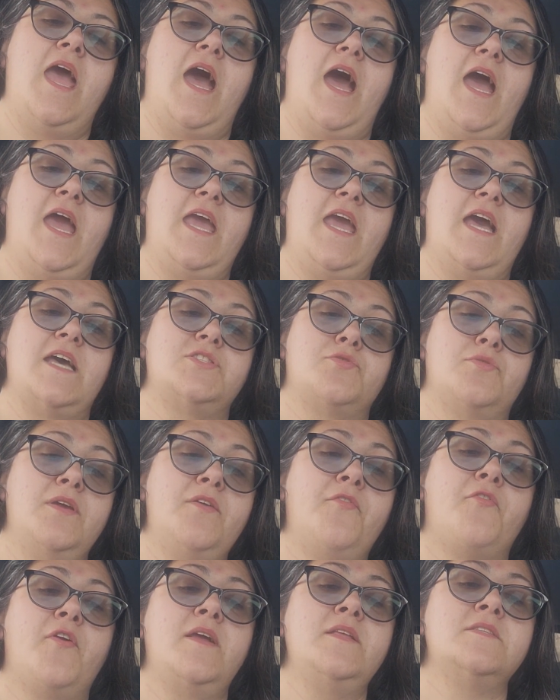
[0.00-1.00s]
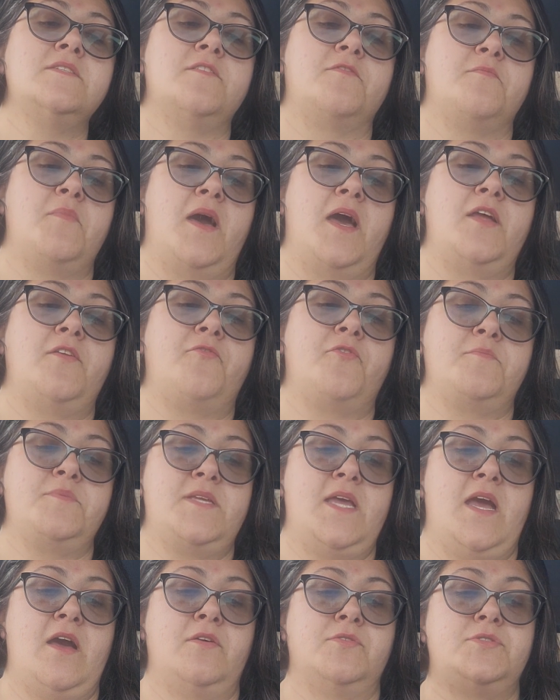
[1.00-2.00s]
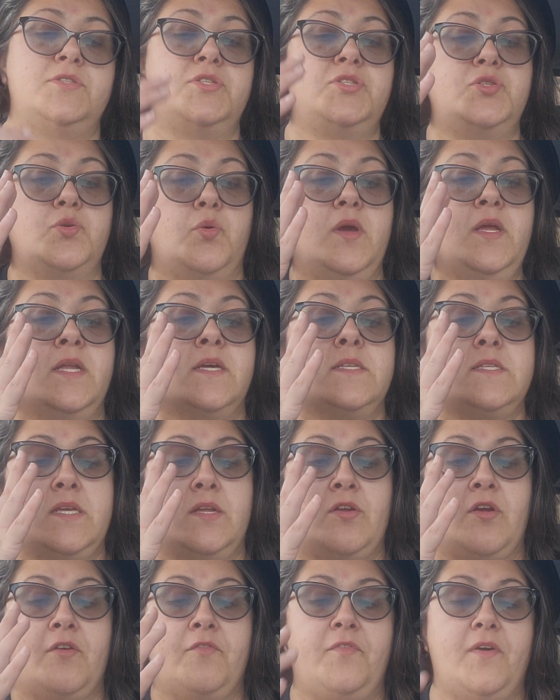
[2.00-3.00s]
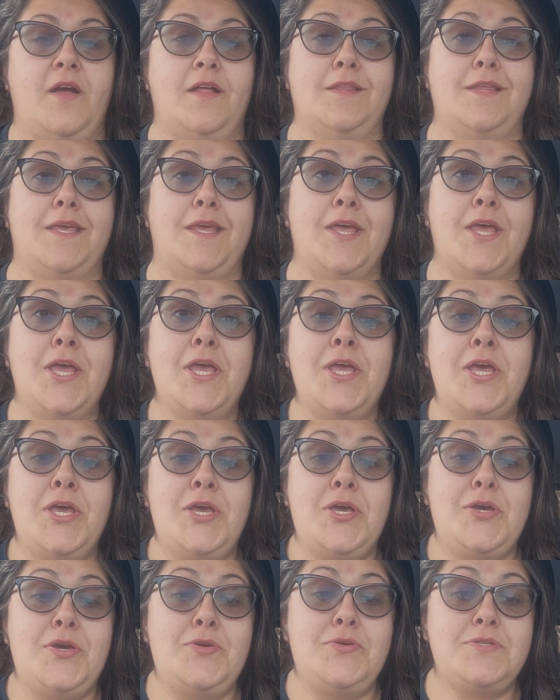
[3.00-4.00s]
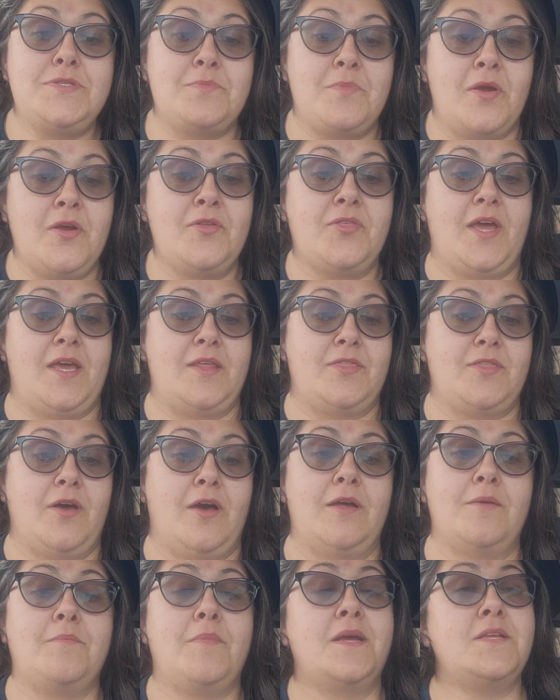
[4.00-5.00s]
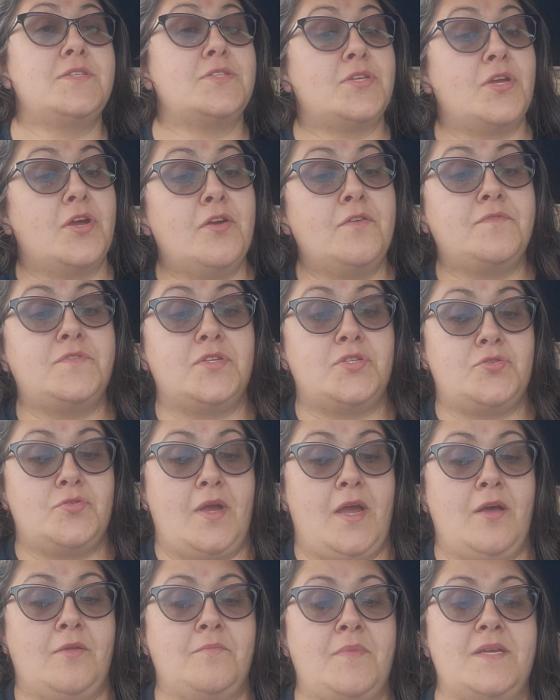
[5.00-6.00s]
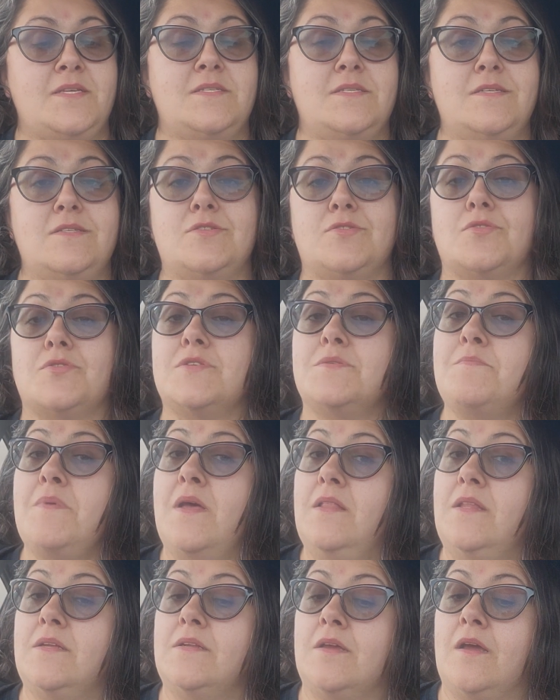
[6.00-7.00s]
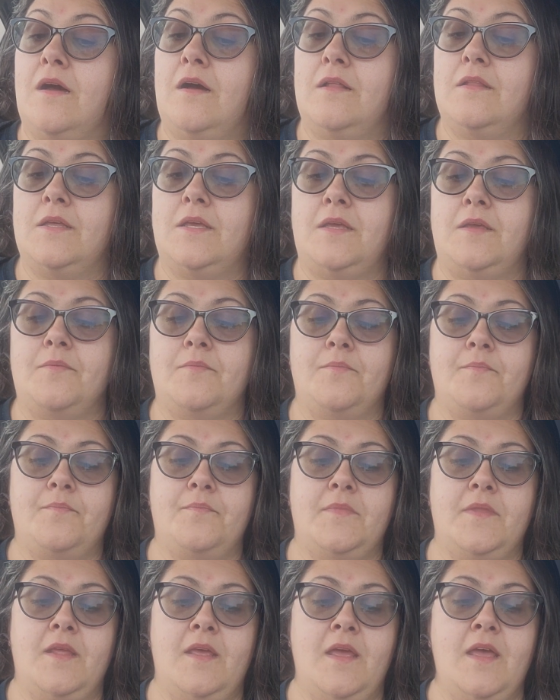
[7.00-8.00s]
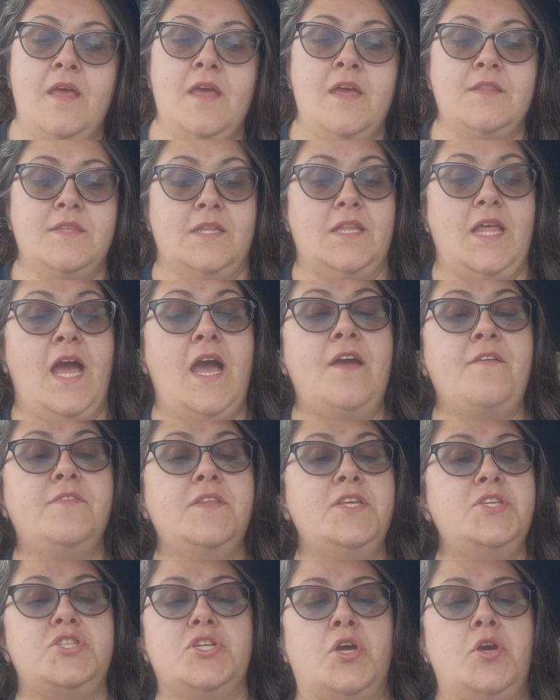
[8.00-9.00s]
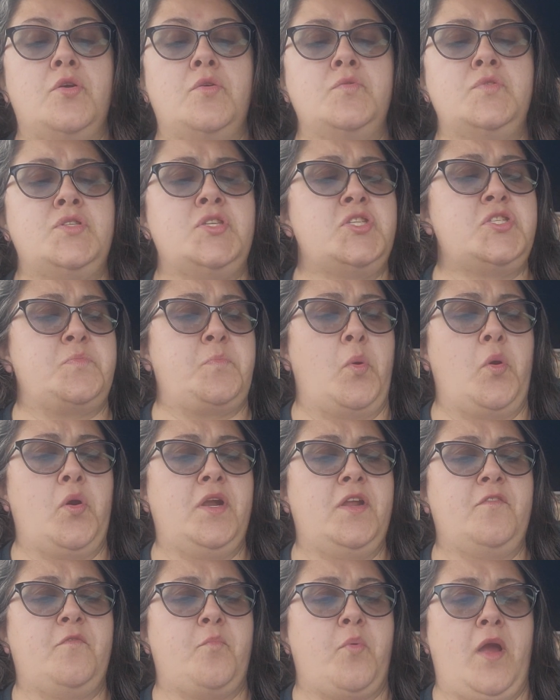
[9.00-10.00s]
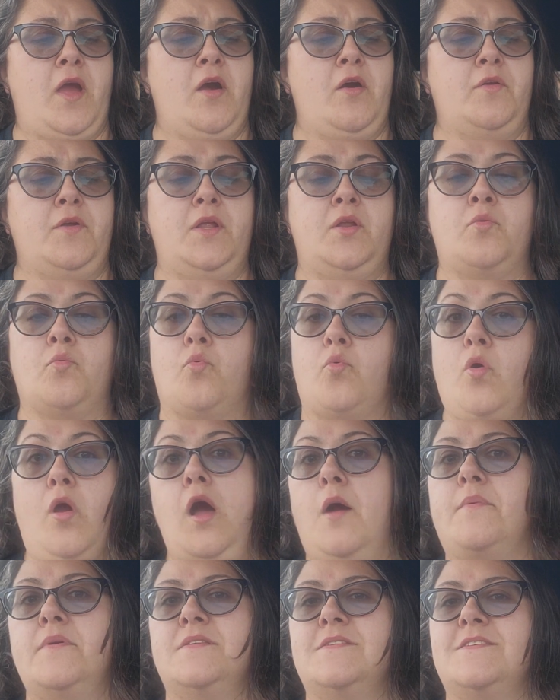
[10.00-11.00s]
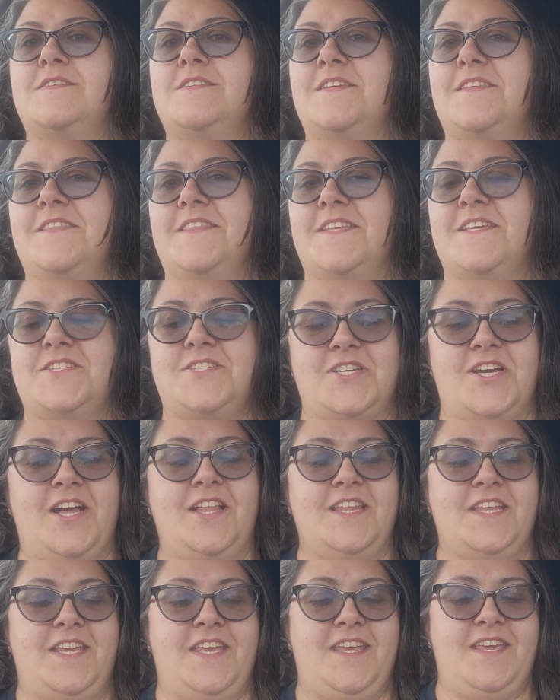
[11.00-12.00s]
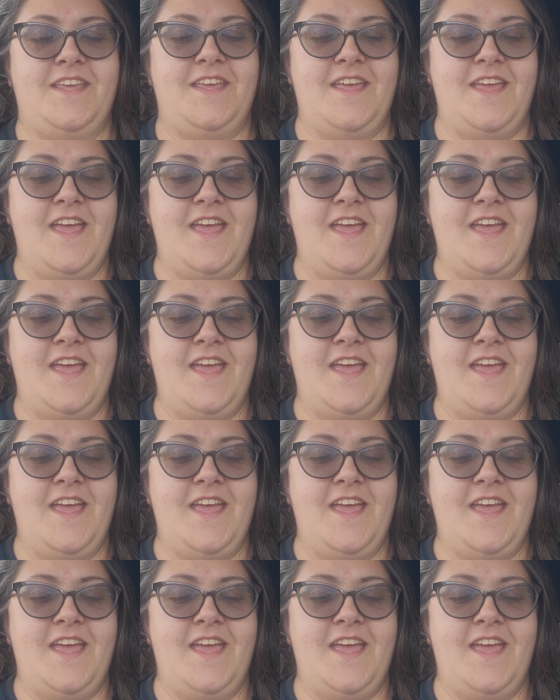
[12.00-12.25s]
I asked 3 friends of mine from town to join us in our folly, whose mirth, I thought, might serve to drown my sister's melancholy. The lively Jones, the sportive Brown, and Robinson the jolly.